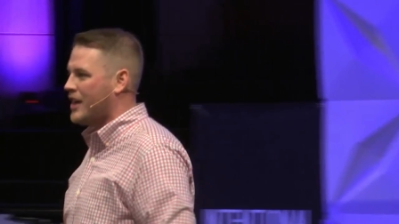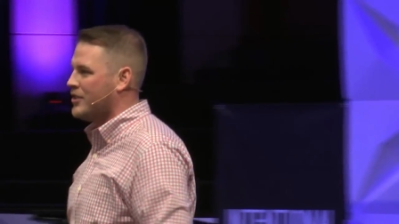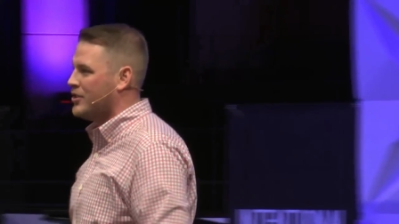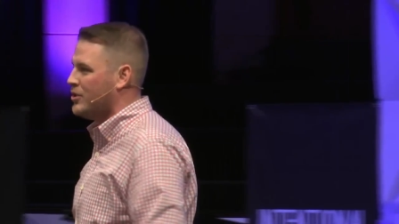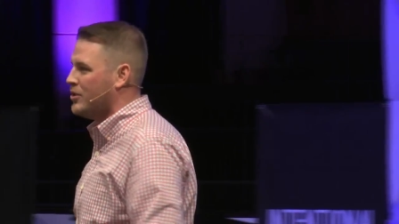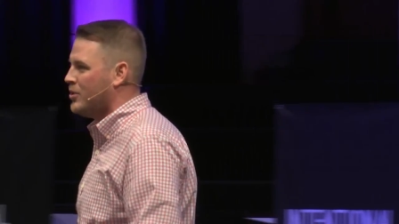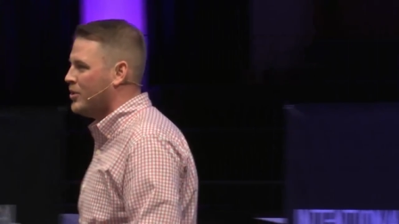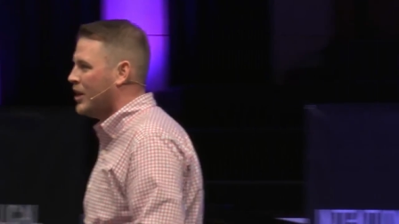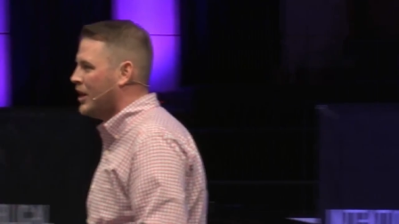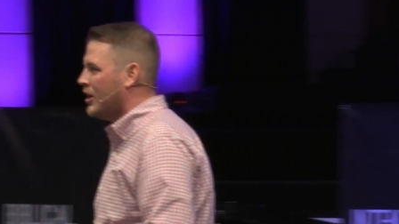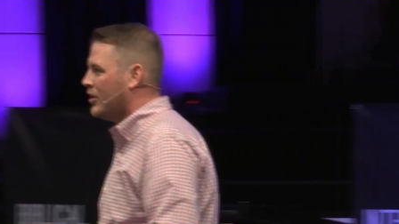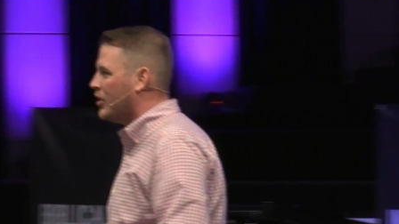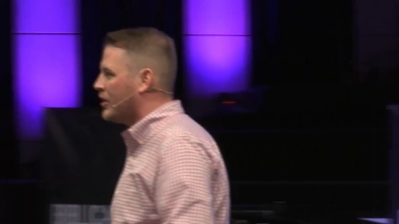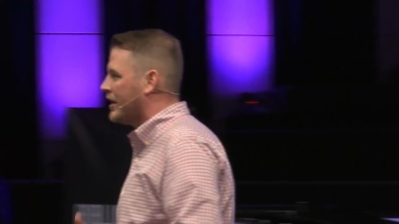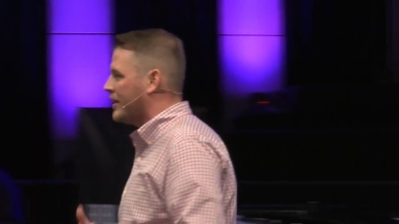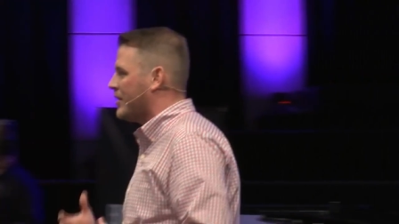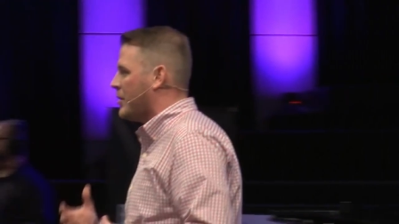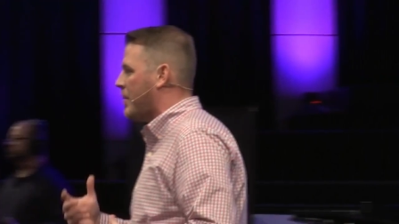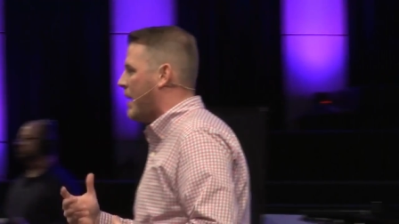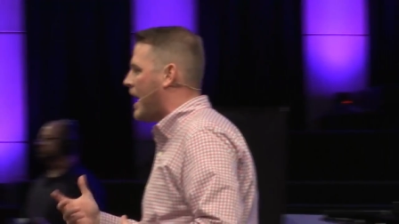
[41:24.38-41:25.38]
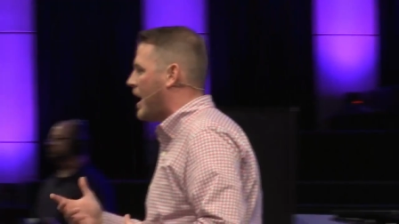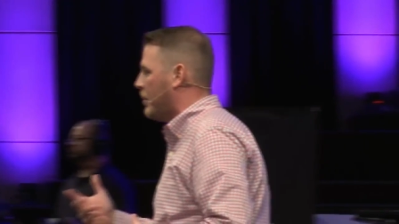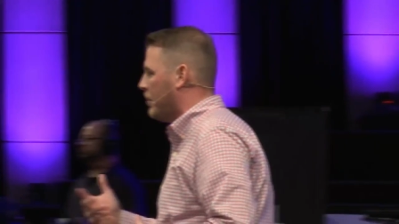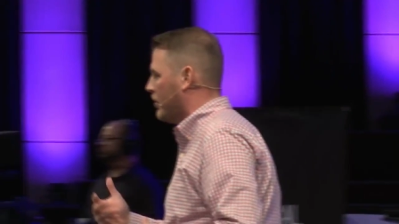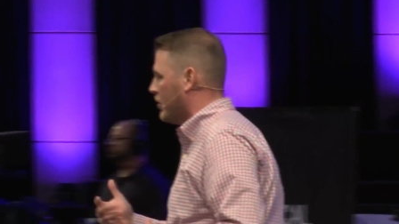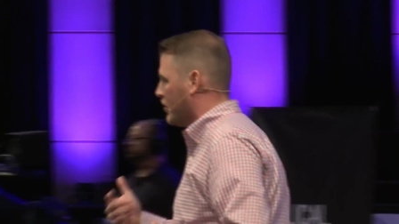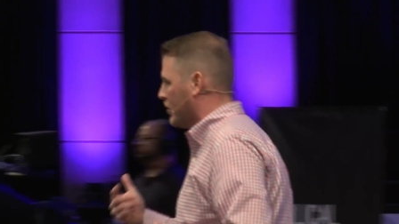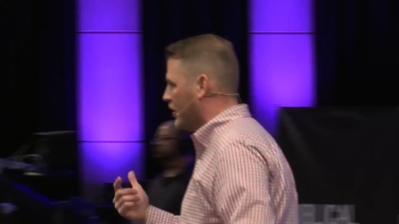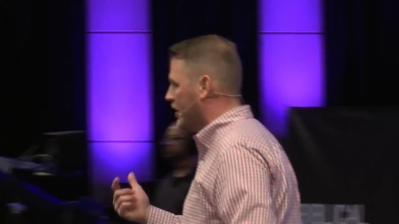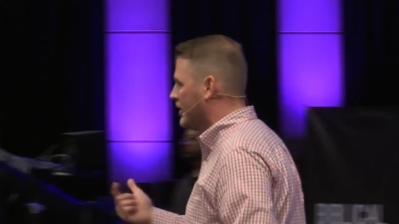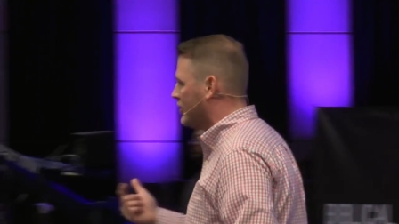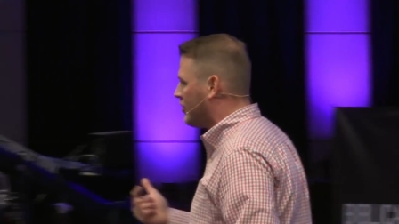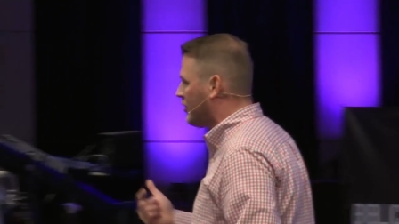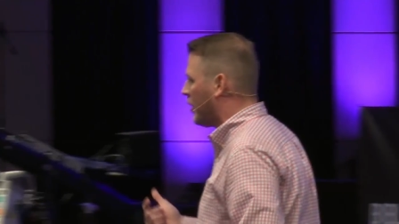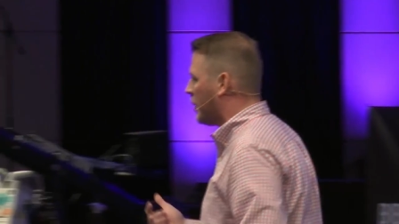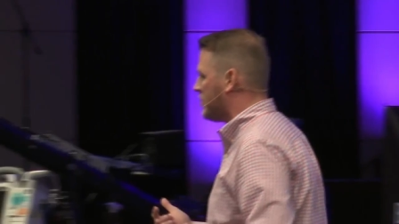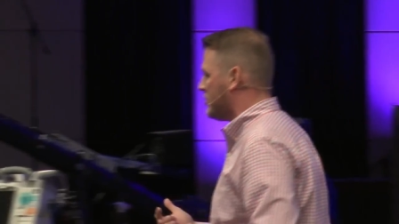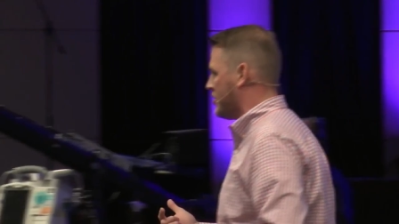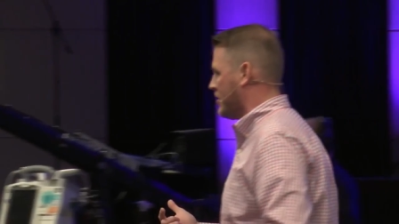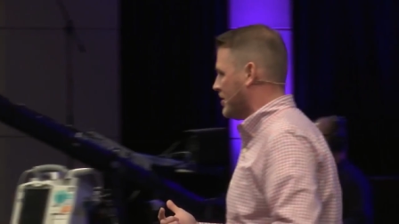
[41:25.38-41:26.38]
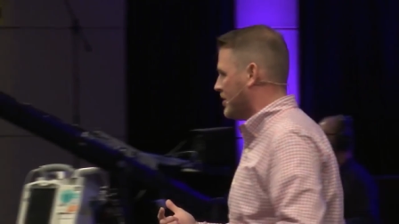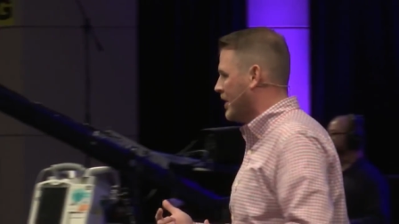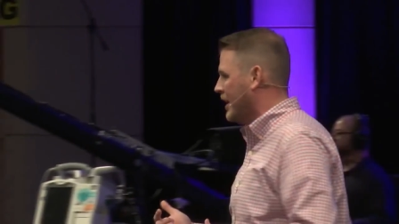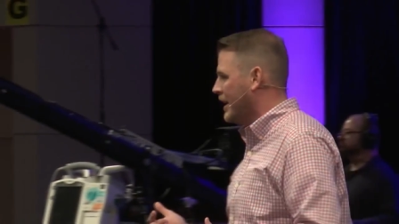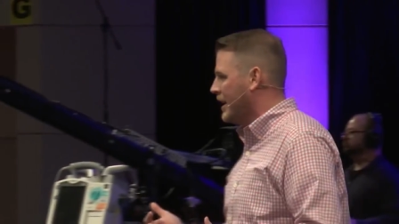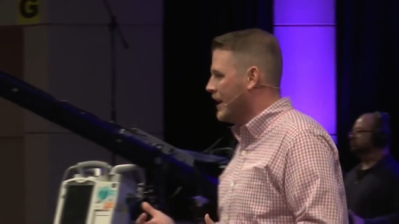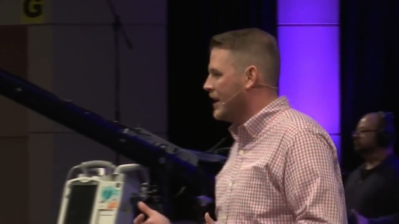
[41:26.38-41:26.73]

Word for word: how you look at the Bible and read scripture.